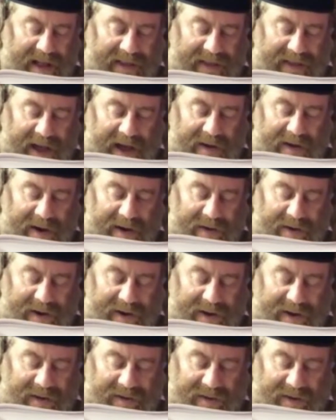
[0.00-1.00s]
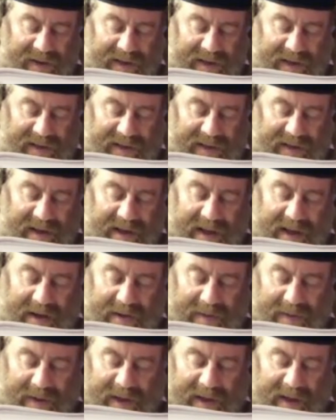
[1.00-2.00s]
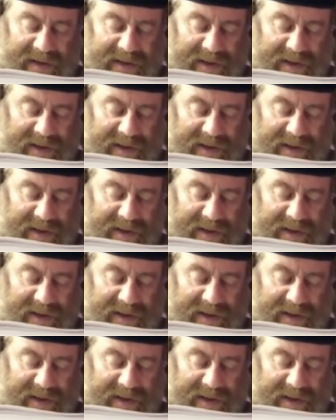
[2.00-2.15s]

Now, according to this, we can